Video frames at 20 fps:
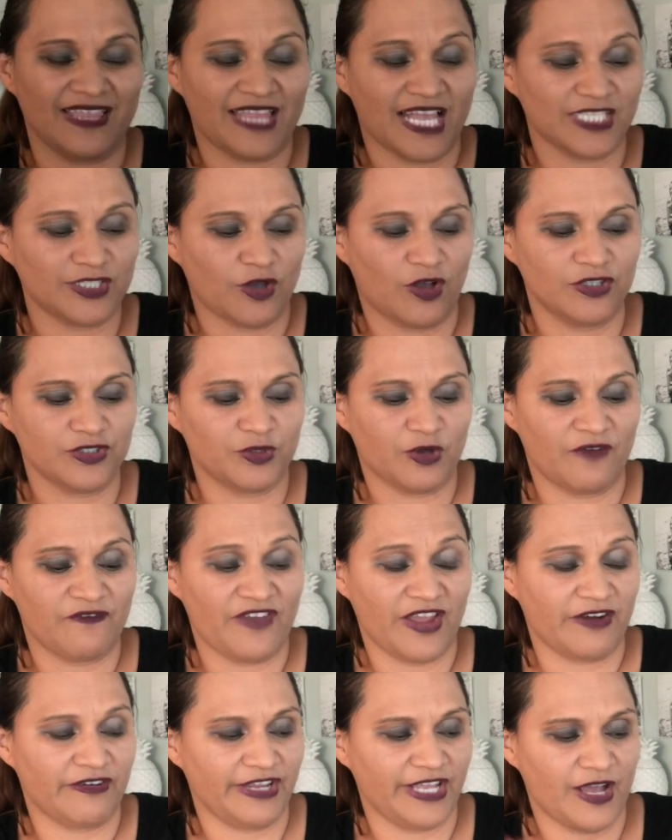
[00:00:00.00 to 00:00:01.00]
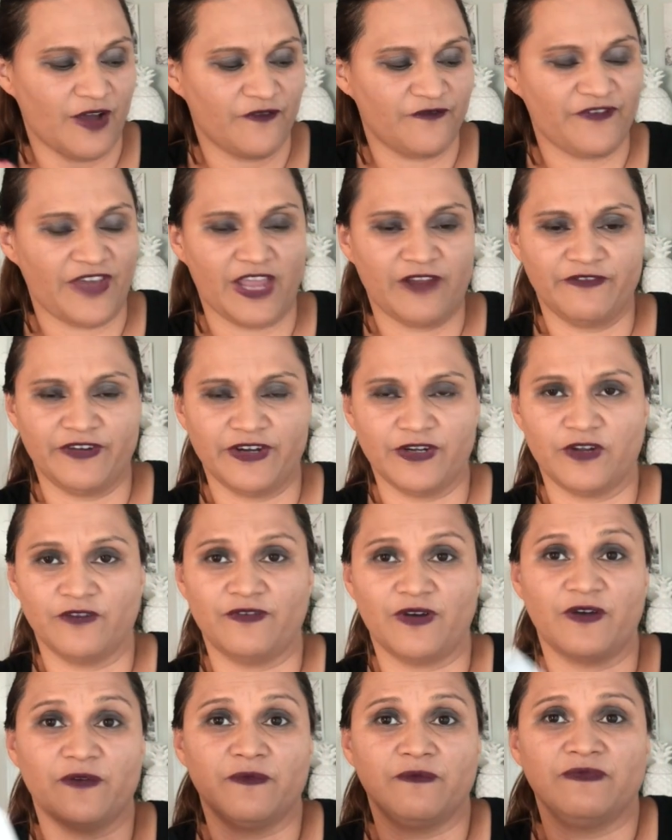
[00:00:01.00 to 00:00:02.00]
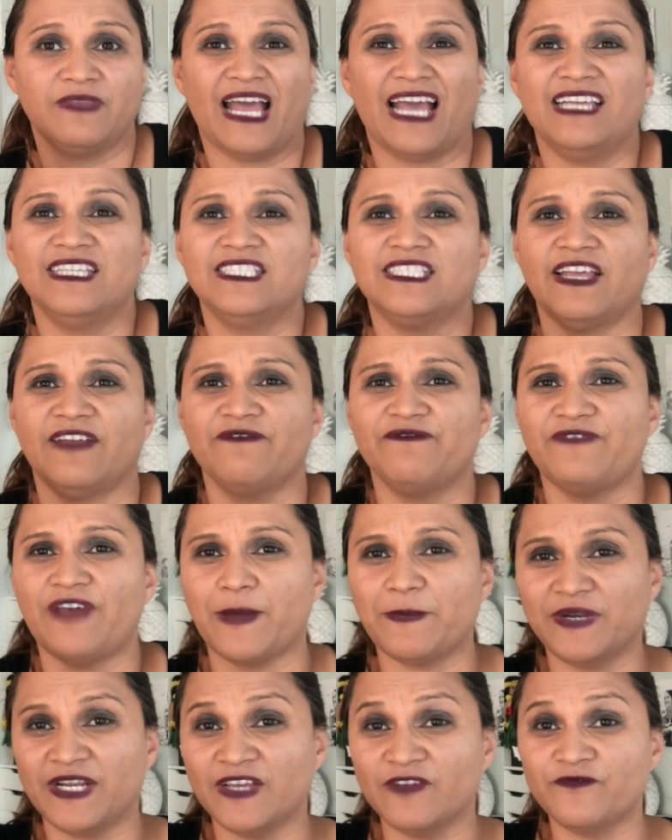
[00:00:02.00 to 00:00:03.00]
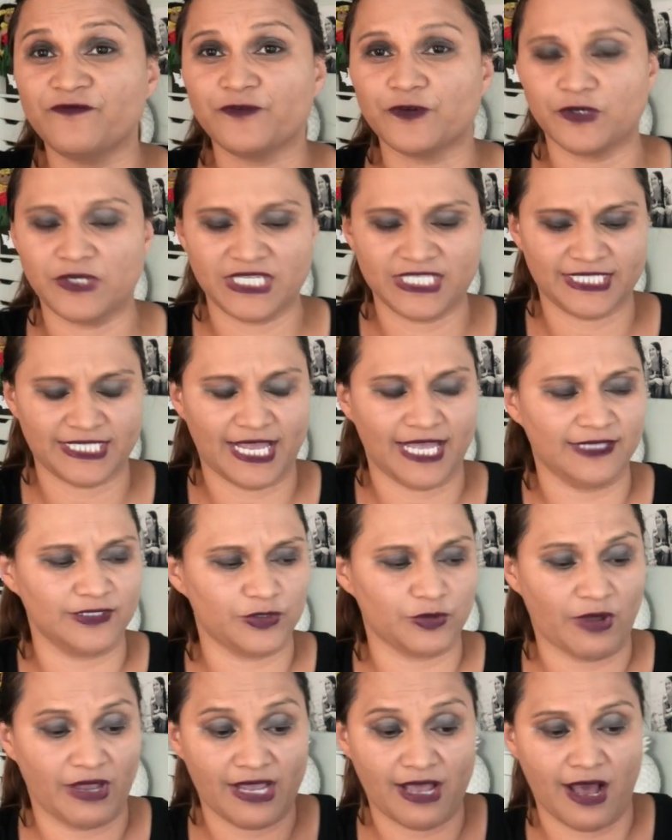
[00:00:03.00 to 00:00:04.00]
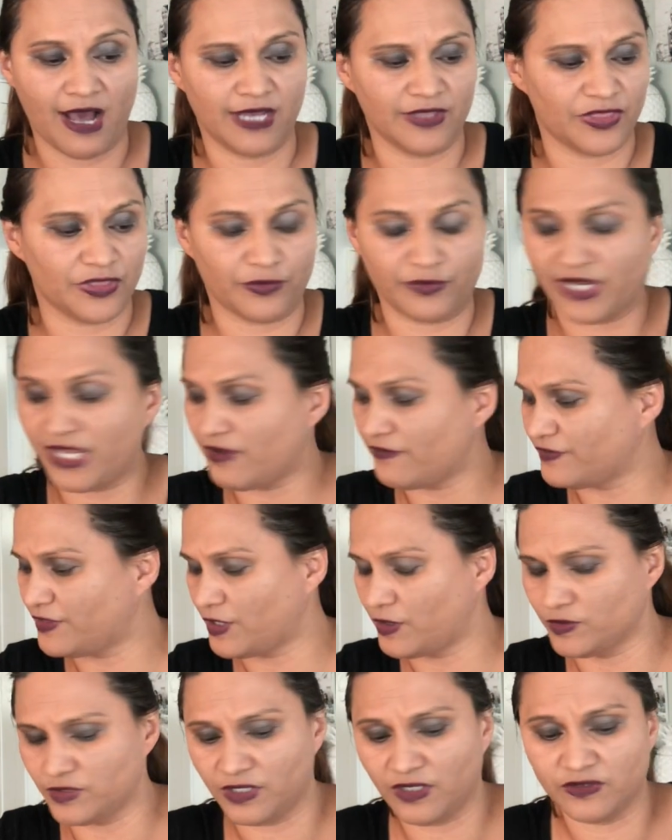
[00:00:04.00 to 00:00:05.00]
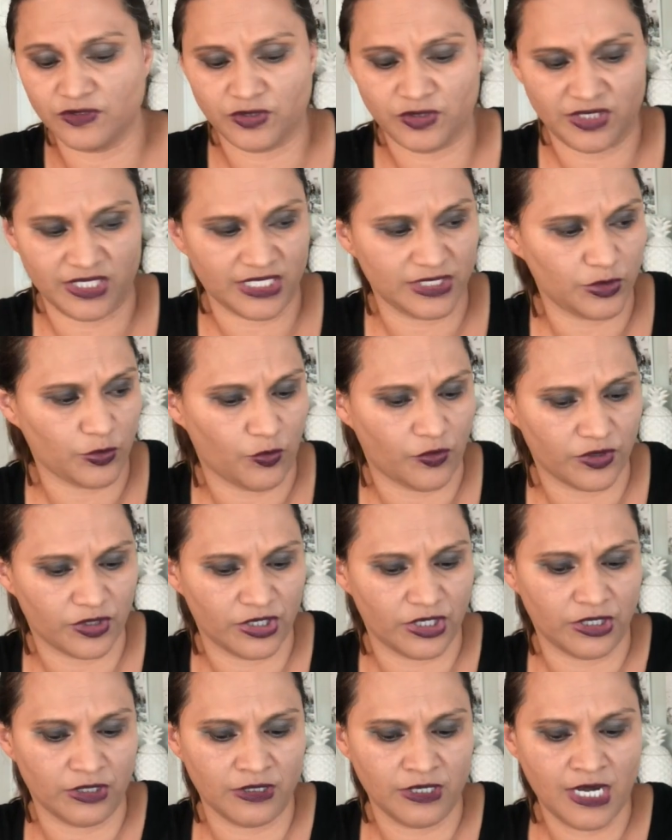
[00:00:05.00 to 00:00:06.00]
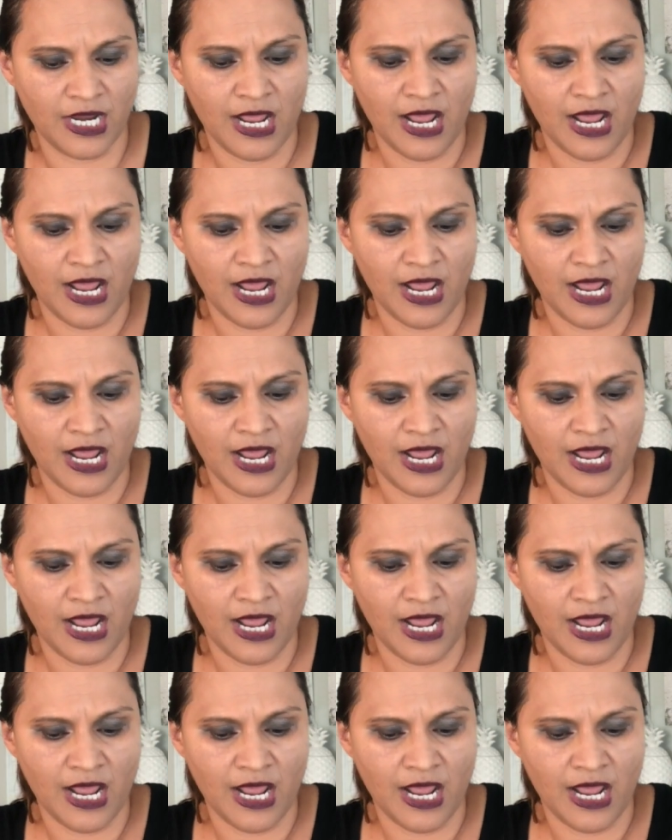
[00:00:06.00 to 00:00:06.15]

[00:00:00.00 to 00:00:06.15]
That's also a very a favorite of a nice and feminine fruity scent. So I got three of those onto this order.